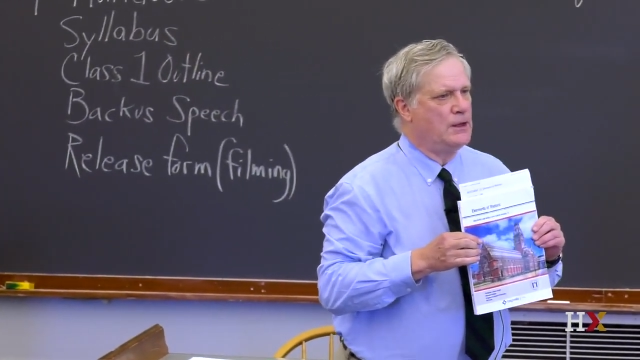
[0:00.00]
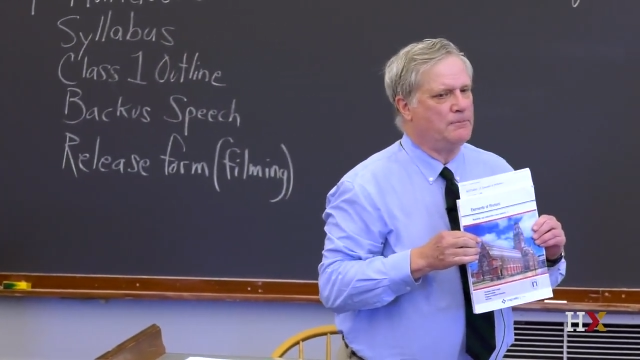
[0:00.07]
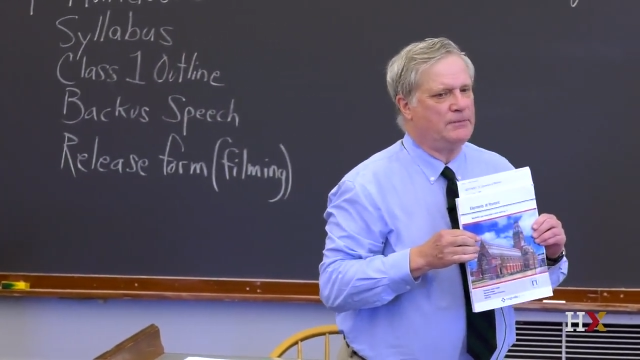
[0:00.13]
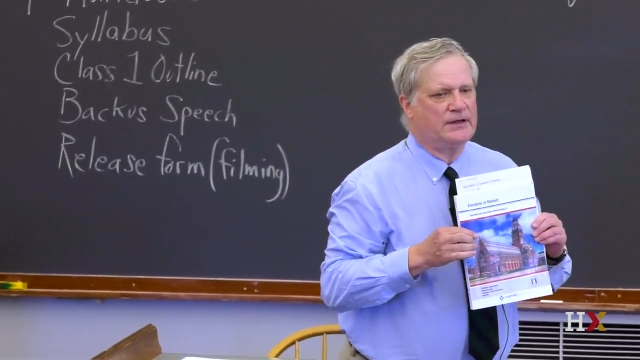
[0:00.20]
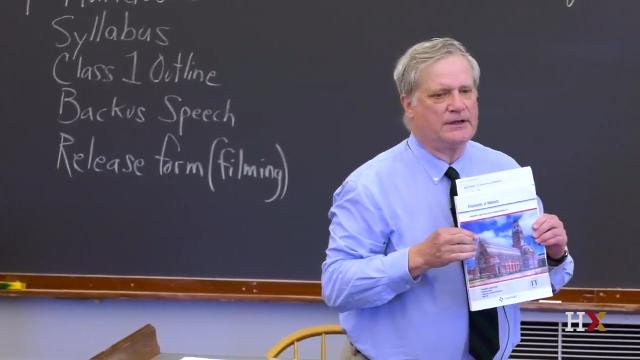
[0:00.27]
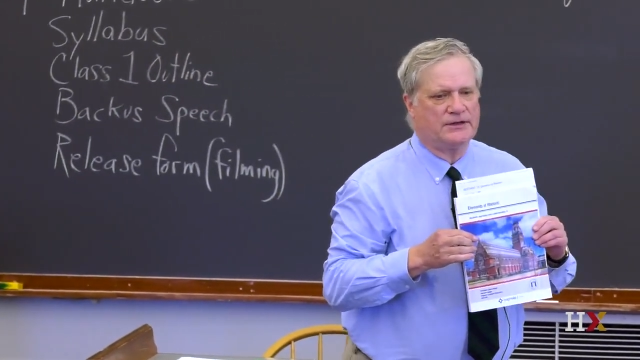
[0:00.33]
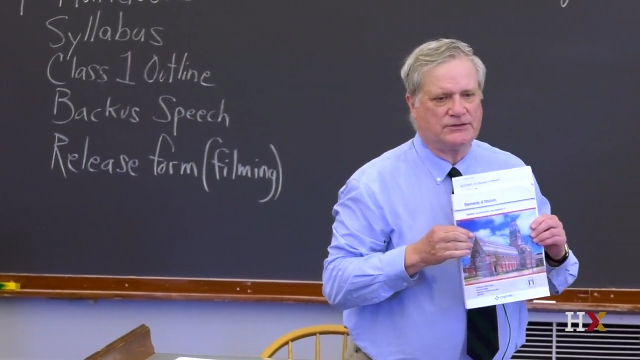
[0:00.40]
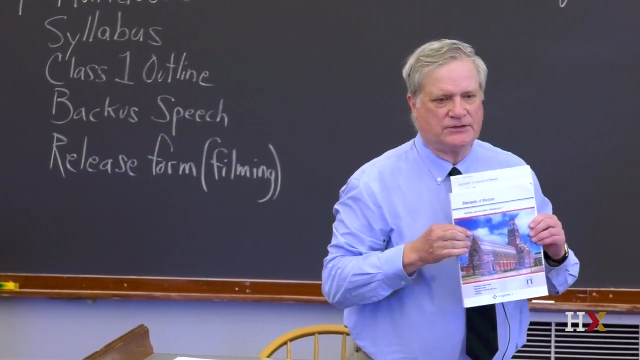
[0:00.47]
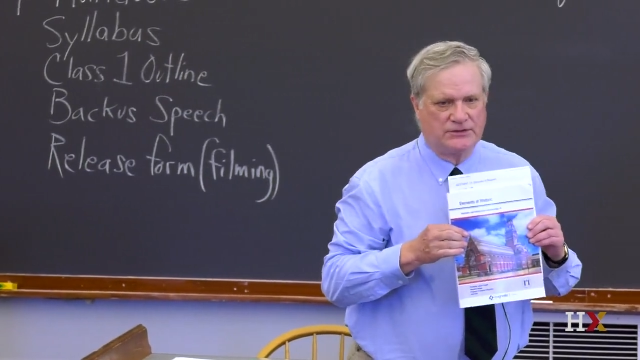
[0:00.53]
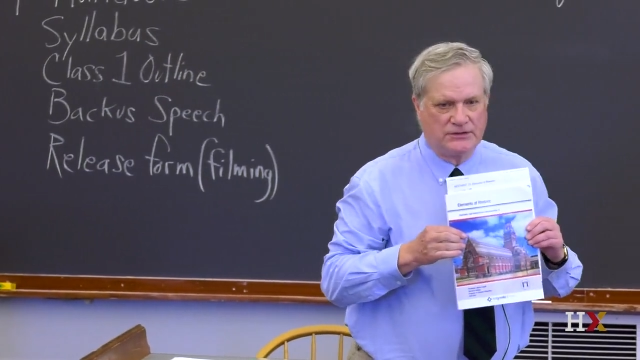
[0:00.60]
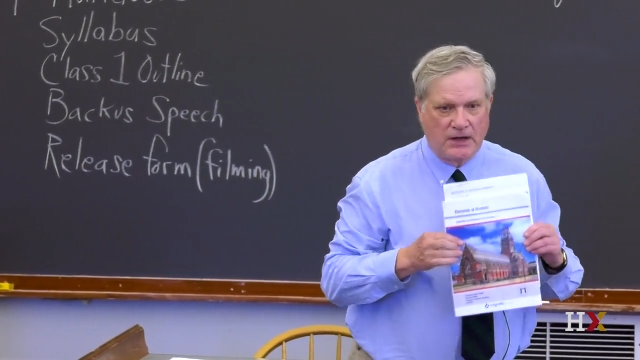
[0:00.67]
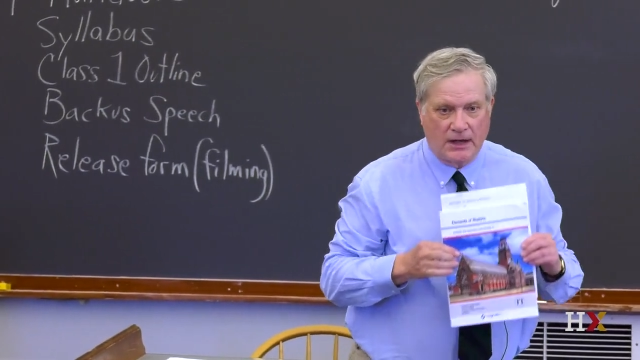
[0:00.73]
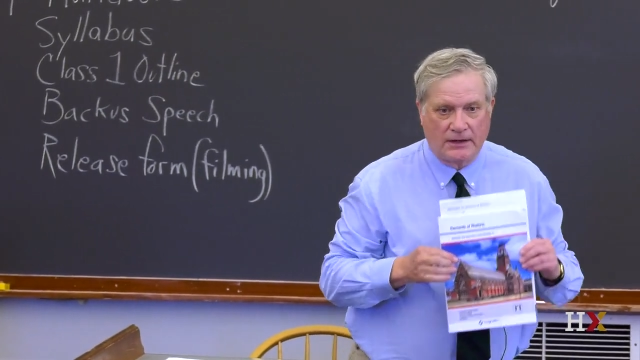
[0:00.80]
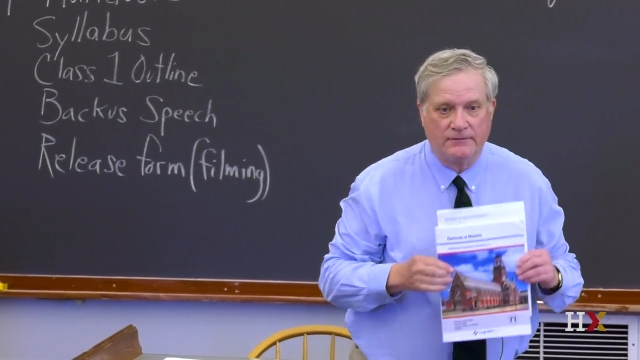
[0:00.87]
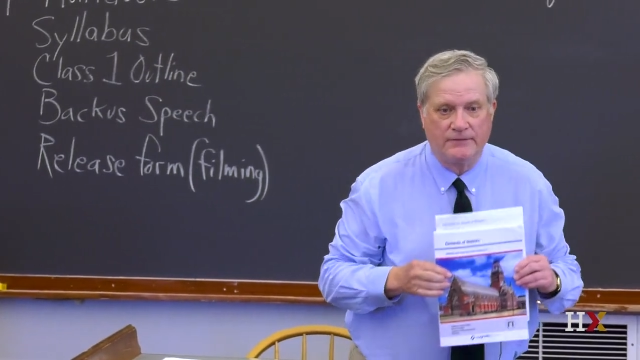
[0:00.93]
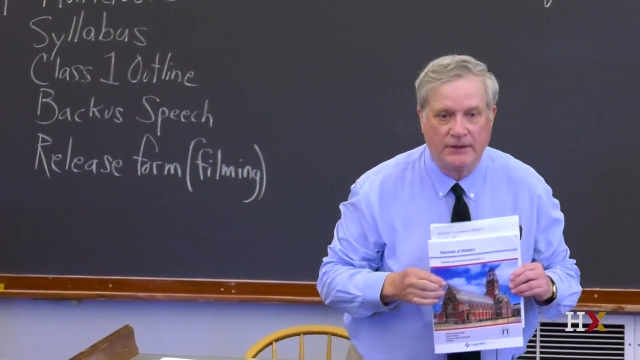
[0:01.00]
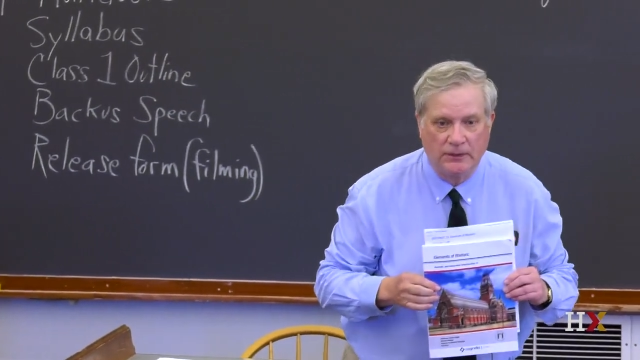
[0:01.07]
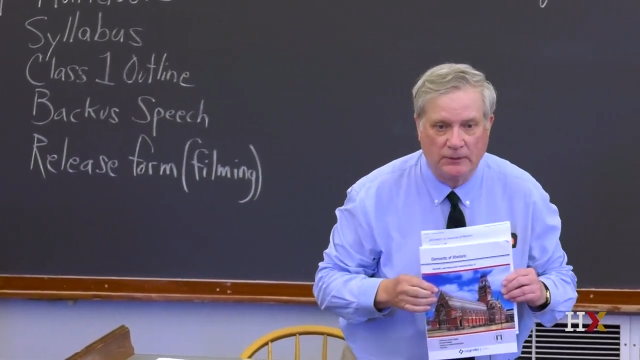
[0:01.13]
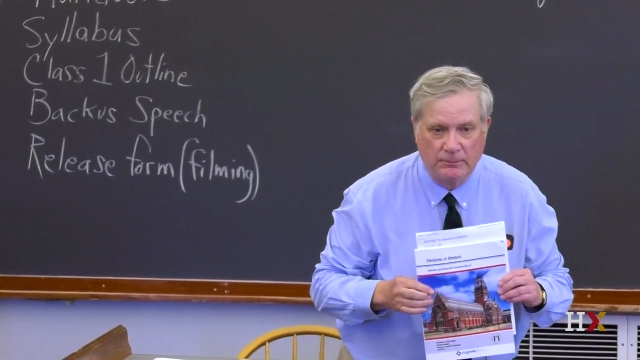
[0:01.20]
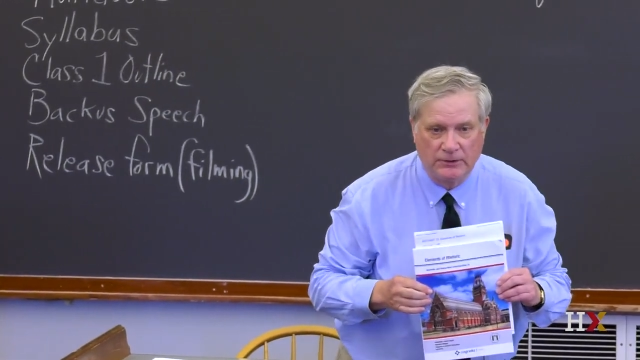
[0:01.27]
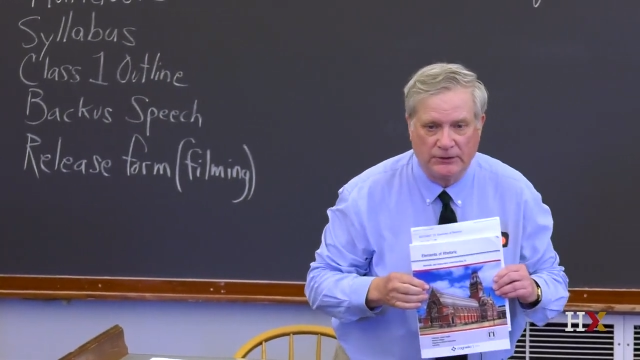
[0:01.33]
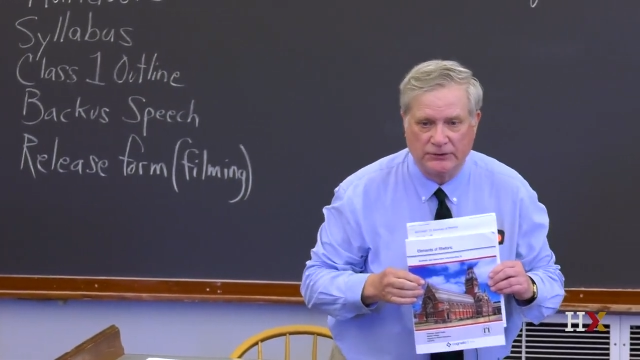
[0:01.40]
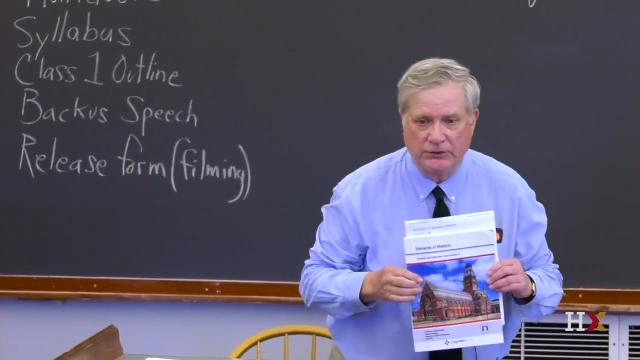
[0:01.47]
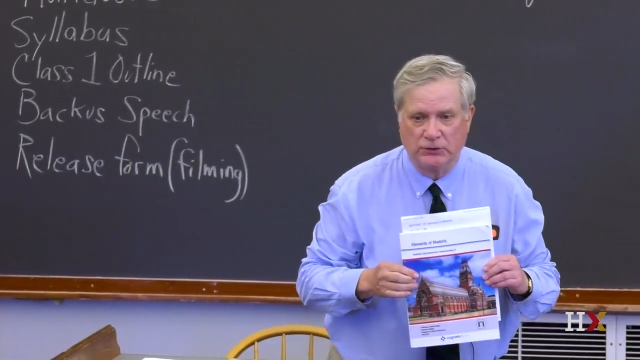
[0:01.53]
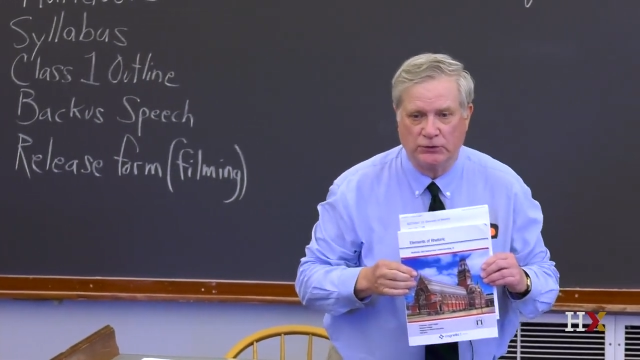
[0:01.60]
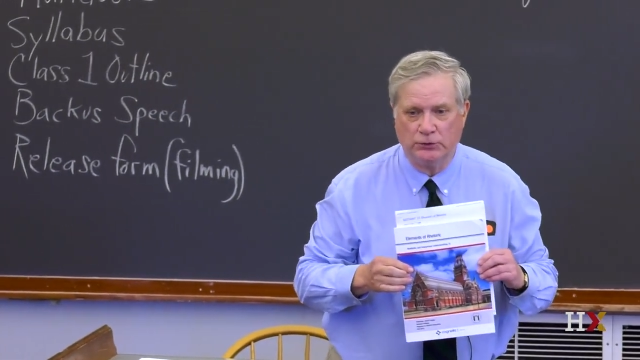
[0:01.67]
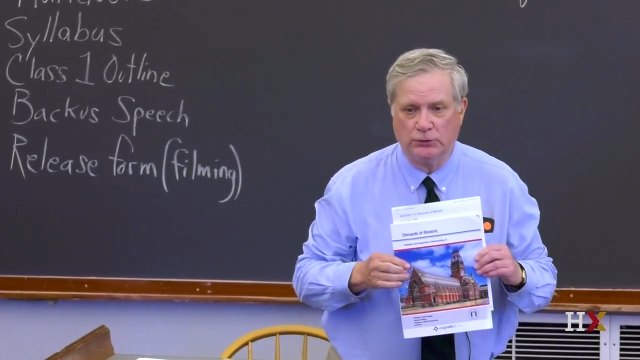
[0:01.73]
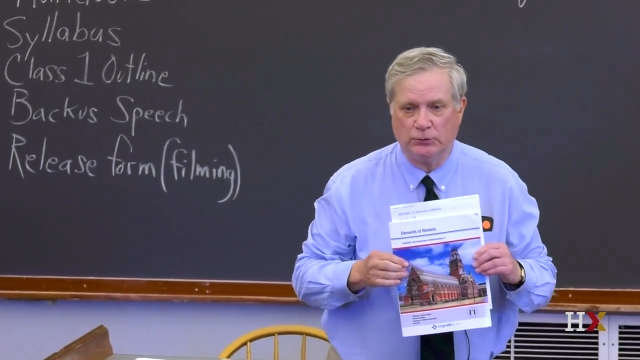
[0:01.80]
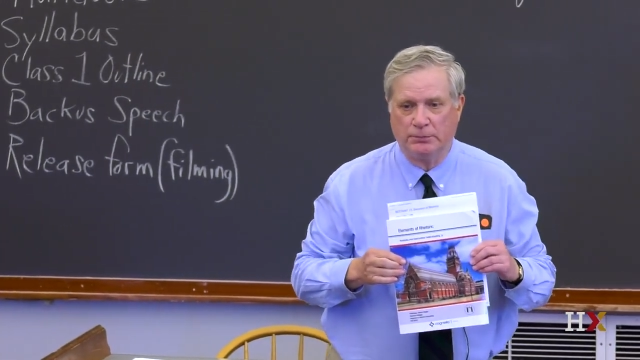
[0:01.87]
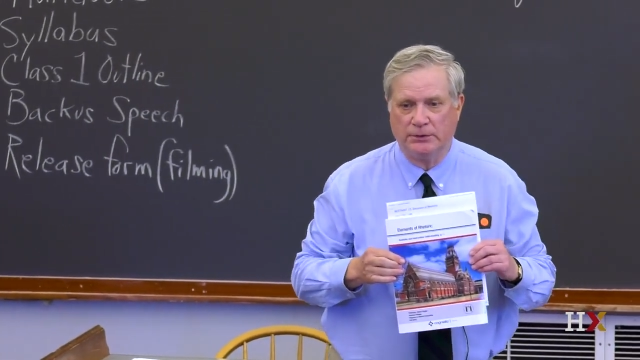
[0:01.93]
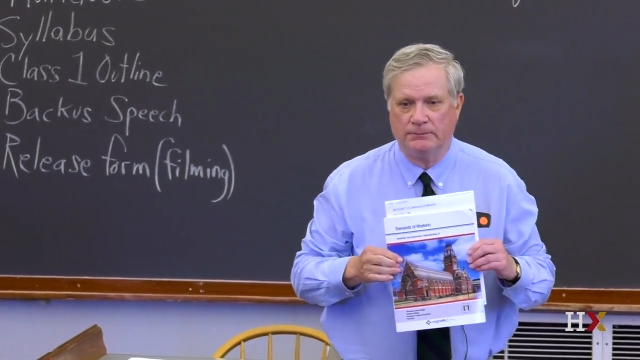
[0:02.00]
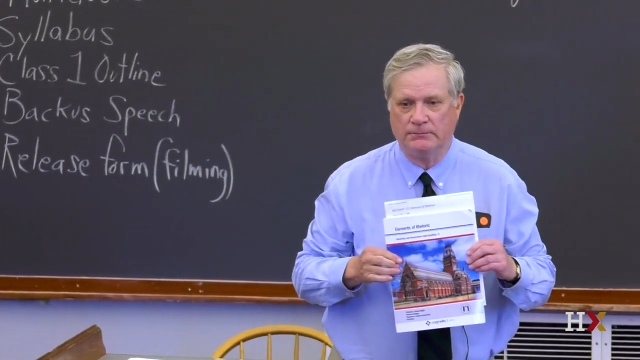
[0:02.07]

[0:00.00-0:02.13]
because it's not available at the crew.